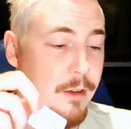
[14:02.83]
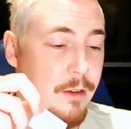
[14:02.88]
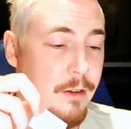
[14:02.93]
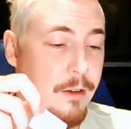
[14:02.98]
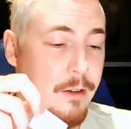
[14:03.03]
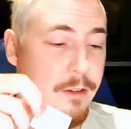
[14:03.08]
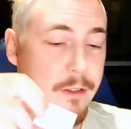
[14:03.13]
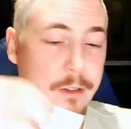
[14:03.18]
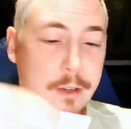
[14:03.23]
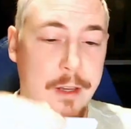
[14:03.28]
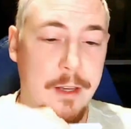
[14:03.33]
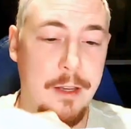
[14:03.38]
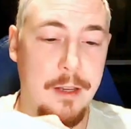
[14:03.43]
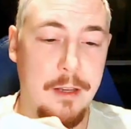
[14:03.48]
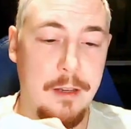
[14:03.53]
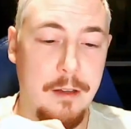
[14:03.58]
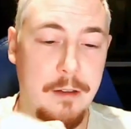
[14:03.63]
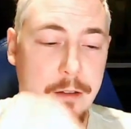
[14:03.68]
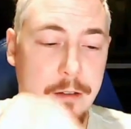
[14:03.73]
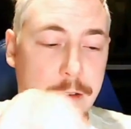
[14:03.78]
so yeah,
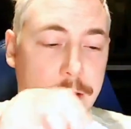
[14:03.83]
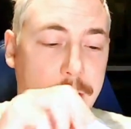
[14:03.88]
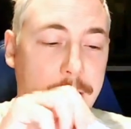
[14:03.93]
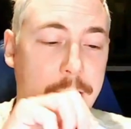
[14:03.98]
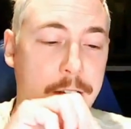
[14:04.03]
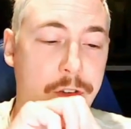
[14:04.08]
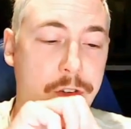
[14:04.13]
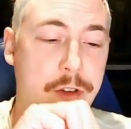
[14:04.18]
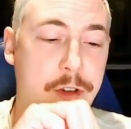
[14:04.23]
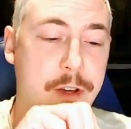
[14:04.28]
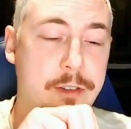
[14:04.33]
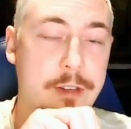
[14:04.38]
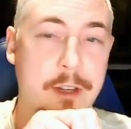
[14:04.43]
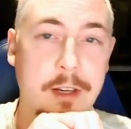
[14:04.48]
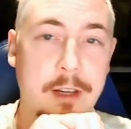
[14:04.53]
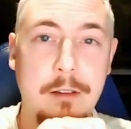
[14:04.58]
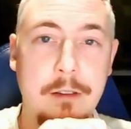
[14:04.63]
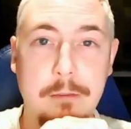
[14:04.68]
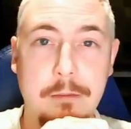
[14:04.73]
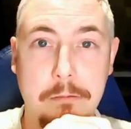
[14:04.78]

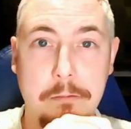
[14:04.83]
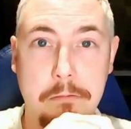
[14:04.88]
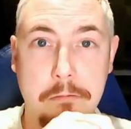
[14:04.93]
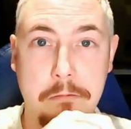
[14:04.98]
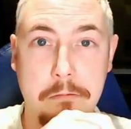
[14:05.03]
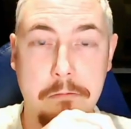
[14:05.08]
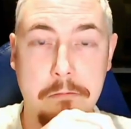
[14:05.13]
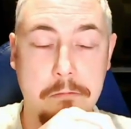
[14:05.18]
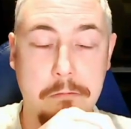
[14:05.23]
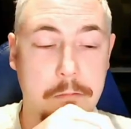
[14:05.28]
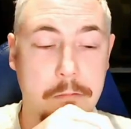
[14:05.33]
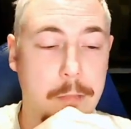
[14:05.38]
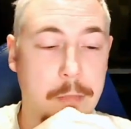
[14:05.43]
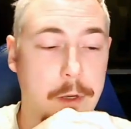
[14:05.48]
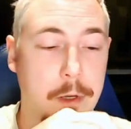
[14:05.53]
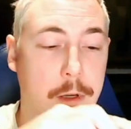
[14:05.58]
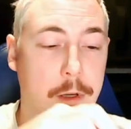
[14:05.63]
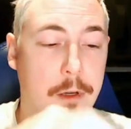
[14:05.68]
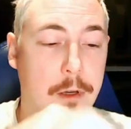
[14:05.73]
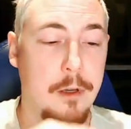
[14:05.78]
interesting.
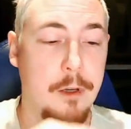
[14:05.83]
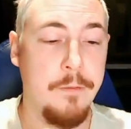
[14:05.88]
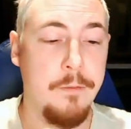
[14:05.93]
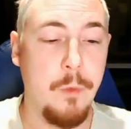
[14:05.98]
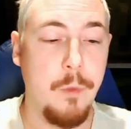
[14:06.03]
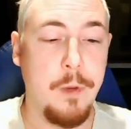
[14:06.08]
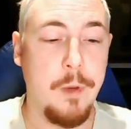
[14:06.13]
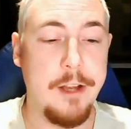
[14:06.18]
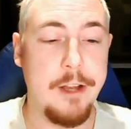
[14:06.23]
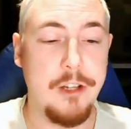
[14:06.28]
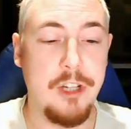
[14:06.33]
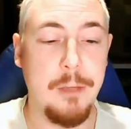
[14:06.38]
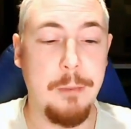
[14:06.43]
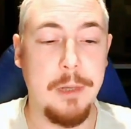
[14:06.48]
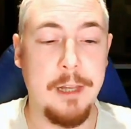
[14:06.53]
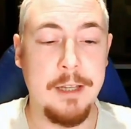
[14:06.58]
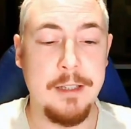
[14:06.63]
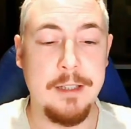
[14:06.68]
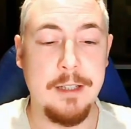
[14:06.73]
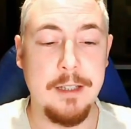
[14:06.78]
We actually
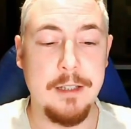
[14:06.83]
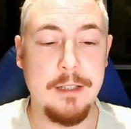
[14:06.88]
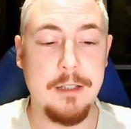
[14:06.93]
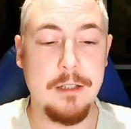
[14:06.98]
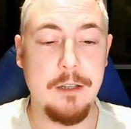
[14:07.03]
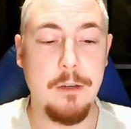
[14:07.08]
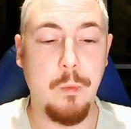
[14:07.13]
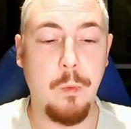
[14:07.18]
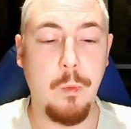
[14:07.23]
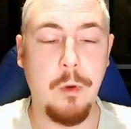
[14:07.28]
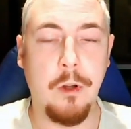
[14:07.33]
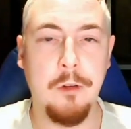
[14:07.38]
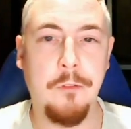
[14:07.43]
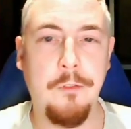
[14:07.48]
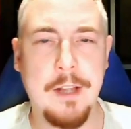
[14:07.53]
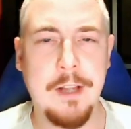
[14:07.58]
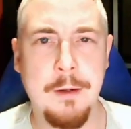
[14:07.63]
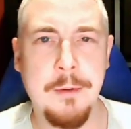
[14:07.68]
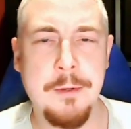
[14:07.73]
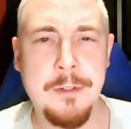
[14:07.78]
planted
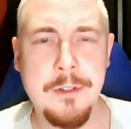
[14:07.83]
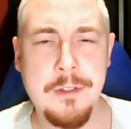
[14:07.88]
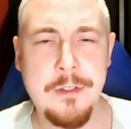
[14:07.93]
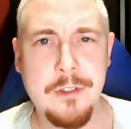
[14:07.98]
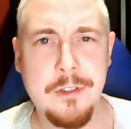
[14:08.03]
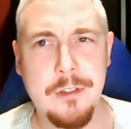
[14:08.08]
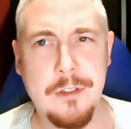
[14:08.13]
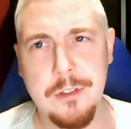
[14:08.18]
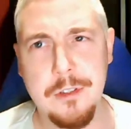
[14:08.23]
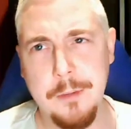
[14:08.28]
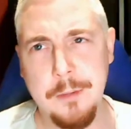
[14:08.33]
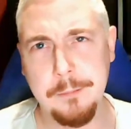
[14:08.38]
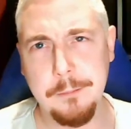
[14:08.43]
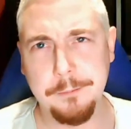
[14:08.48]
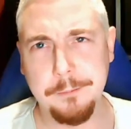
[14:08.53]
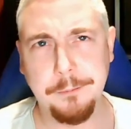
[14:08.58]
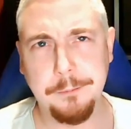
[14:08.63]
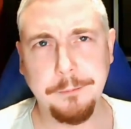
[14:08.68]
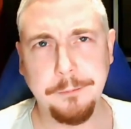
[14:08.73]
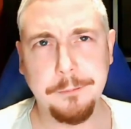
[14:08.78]
wildflowers
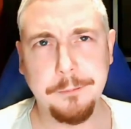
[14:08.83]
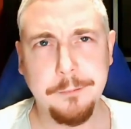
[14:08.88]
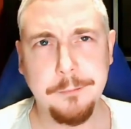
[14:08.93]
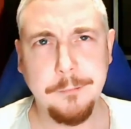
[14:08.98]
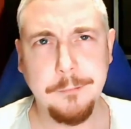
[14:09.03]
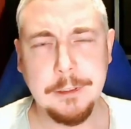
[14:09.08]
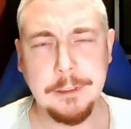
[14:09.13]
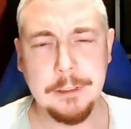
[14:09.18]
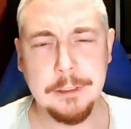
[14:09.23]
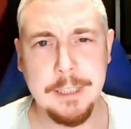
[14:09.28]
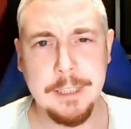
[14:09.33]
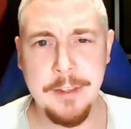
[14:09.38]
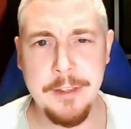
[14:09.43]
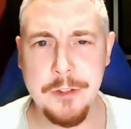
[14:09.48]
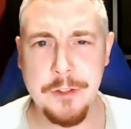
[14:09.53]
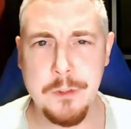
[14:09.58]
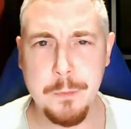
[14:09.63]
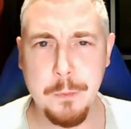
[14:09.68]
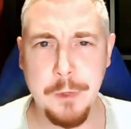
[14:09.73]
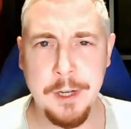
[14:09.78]
in
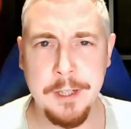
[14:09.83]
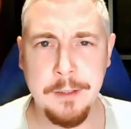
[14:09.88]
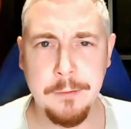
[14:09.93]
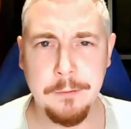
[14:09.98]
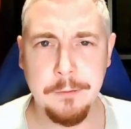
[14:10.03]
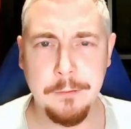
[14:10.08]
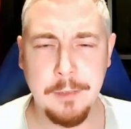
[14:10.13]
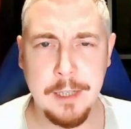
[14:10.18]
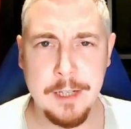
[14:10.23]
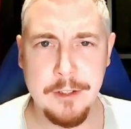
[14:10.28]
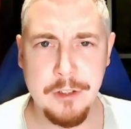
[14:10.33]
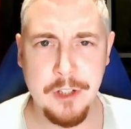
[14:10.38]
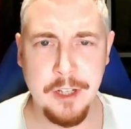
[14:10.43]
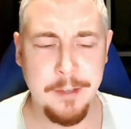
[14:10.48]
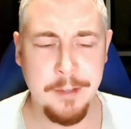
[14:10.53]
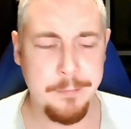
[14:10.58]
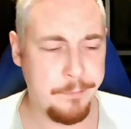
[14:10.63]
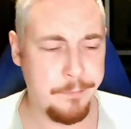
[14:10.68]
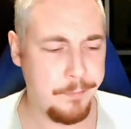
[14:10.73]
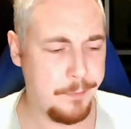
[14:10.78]
spring last
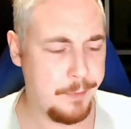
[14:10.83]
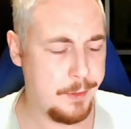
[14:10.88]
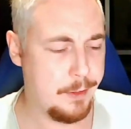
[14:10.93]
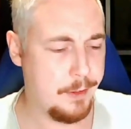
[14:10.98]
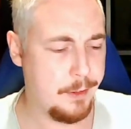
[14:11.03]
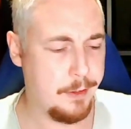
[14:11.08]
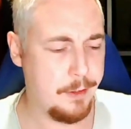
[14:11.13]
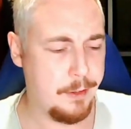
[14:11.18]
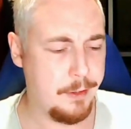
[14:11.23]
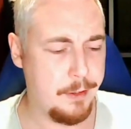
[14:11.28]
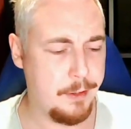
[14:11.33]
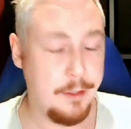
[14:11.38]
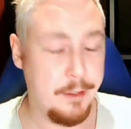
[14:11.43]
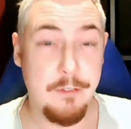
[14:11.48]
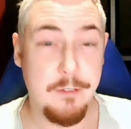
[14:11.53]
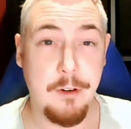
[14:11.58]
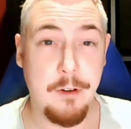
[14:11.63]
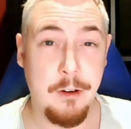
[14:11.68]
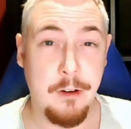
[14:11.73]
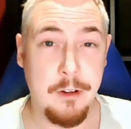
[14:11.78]
year.
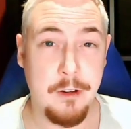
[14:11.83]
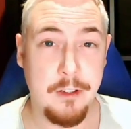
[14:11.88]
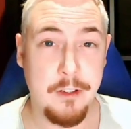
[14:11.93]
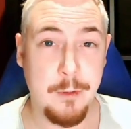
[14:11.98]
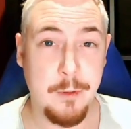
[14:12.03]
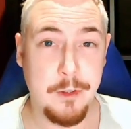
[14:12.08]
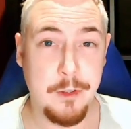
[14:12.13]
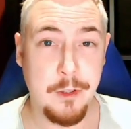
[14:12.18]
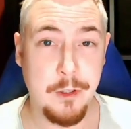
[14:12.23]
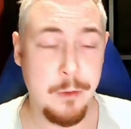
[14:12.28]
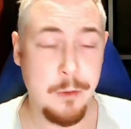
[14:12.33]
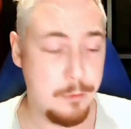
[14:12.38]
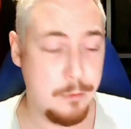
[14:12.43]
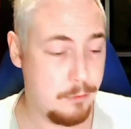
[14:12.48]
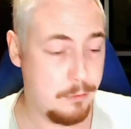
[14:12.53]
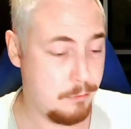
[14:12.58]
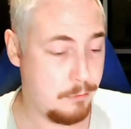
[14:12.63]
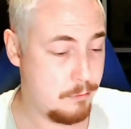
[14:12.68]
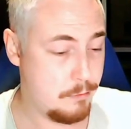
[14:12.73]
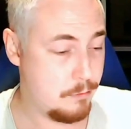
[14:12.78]
Very nice they were too.
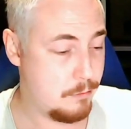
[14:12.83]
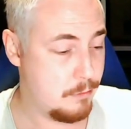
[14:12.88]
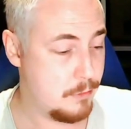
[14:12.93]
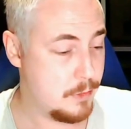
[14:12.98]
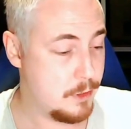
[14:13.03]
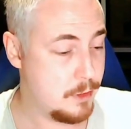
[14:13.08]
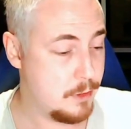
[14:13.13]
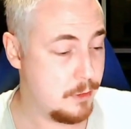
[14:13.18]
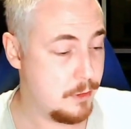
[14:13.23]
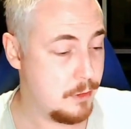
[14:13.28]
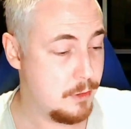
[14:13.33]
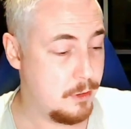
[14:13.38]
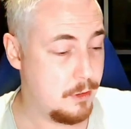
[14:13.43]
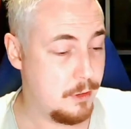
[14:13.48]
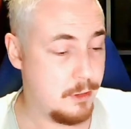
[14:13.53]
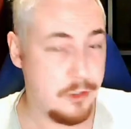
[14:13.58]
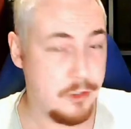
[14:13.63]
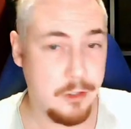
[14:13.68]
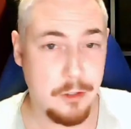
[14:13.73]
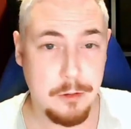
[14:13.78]

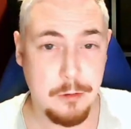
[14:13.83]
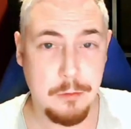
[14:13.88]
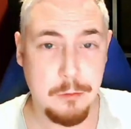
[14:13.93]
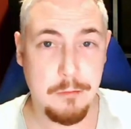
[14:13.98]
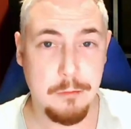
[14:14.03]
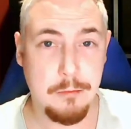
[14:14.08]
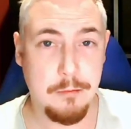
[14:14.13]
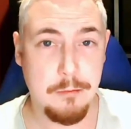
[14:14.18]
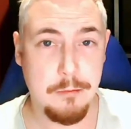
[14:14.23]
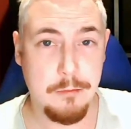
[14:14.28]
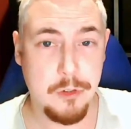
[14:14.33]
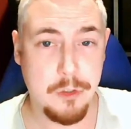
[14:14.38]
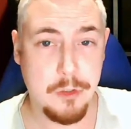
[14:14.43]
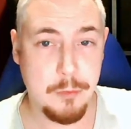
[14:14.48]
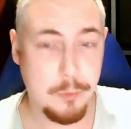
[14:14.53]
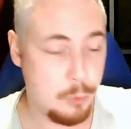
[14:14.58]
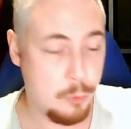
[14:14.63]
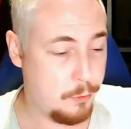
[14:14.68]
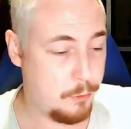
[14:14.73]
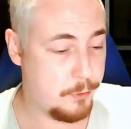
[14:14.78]
So some
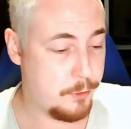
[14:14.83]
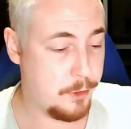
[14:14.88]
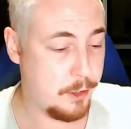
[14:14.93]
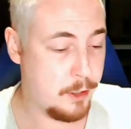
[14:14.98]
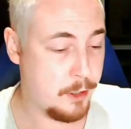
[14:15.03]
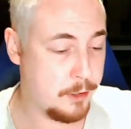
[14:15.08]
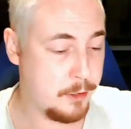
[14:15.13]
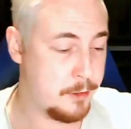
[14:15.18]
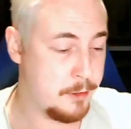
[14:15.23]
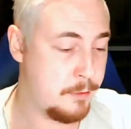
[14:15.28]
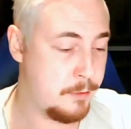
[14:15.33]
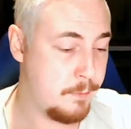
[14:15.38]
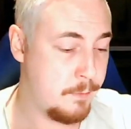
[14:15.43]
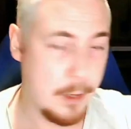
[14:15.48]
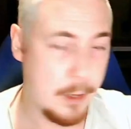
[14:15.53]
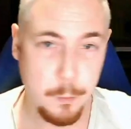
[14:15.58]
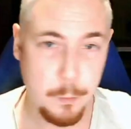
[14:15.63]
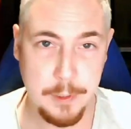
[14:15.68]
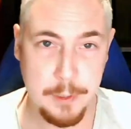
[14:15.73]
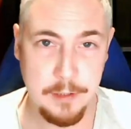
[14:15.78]
more for the garden.
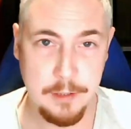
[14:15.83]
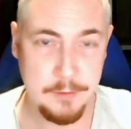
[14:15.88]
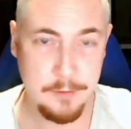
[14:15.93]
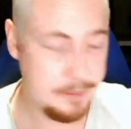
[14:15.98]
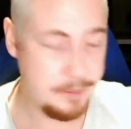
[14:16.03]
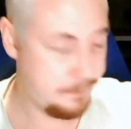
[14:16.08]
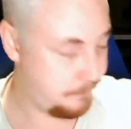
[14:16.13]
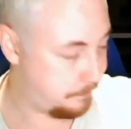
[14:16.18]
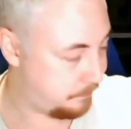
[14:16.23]
That would be lovely.